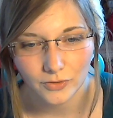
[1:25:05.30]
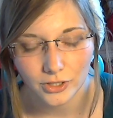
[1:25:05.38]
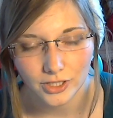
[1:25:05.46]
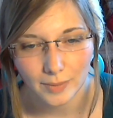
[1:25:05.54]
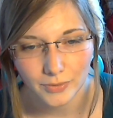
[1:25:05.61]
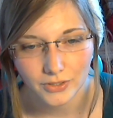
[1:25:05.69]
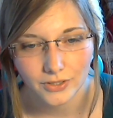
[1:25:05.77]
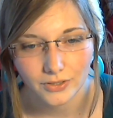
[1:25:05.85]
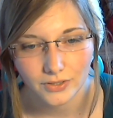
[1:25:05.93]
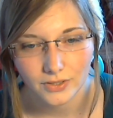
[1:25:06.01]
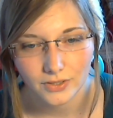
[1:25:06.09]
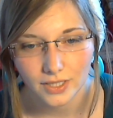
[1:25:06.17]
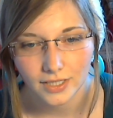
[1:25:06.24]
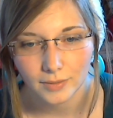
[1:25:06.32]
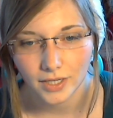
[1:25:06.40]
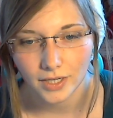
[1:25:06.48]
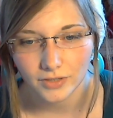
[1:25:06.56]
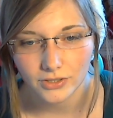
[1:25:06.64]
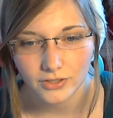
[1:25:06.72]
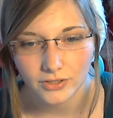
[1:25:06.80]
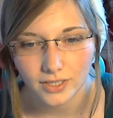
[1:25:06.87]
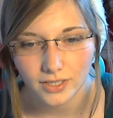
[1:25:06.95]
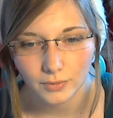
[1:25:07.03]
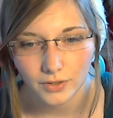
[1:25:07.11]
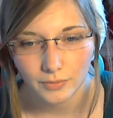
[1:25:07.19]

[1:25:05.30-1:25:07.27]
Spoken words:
Chapters, adventure style with